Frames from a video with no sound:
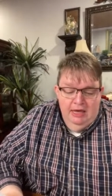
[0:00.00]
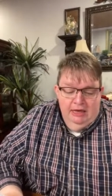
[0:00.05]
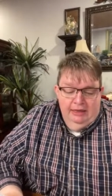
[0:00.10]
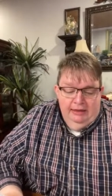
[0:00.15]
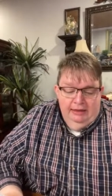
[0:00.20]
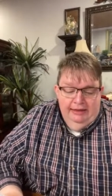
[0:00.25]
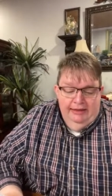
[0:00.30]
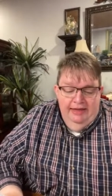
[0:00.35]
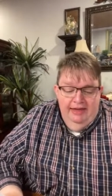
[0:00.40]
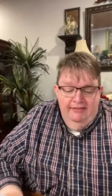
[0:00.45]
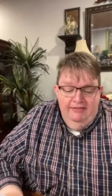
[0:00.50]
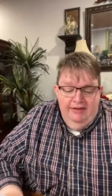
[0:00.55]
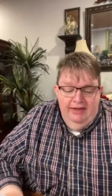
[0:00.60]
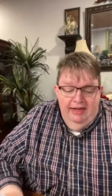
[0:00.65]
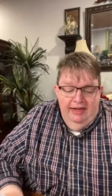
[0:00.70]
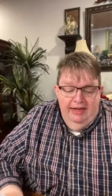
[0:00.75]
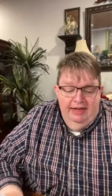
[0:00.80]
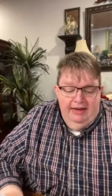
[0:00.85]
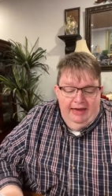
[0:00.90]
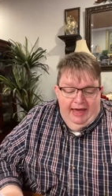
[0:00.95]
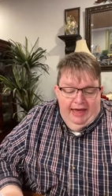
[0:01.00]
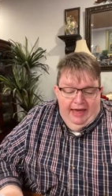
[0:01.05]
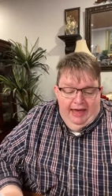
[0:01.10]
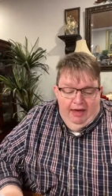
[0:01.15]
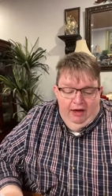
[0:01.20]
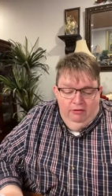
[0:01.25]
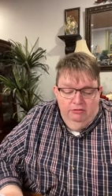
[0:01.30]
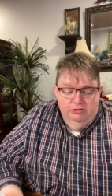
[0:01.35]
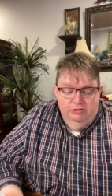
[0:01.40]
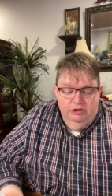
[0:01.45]
Live it
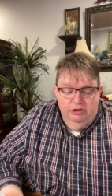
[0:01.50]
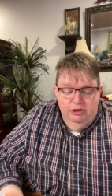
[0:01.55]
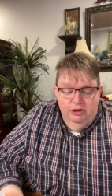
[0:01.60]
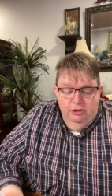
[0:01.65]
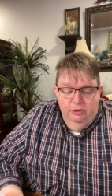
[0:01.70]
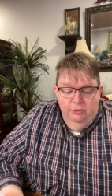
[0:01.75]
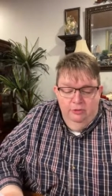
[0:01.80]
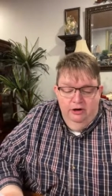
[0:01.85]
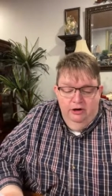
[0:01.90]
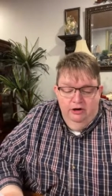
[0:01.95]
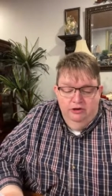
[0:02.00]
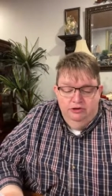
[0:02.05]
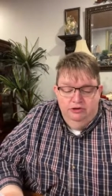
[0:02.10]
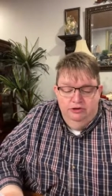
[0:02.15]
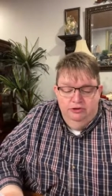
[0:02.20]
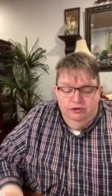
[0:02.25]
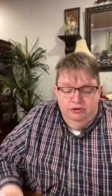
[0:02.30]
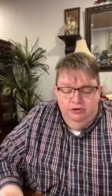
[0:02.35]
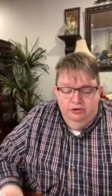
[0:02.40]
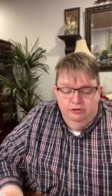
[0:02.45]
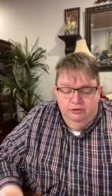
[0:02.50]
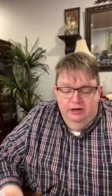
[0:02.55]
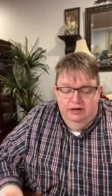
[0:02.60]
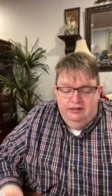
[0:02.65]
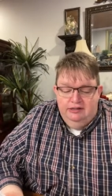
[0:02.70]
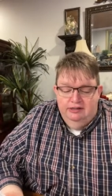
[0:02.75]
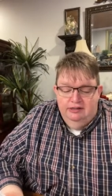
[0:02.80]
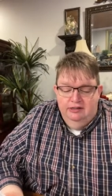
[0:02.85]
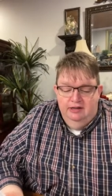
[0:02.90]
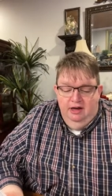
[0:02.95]
out. We are to
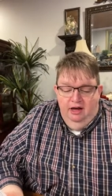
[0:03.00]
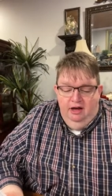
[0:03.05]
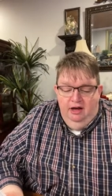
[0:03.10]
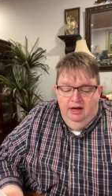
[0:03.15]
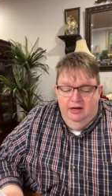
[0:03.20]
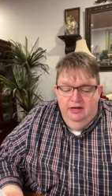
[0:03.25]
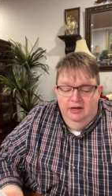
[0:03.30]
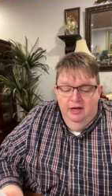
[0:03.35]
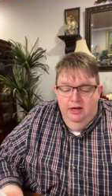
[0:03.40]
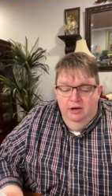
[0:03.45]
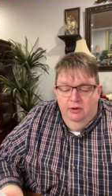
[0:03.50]
trust God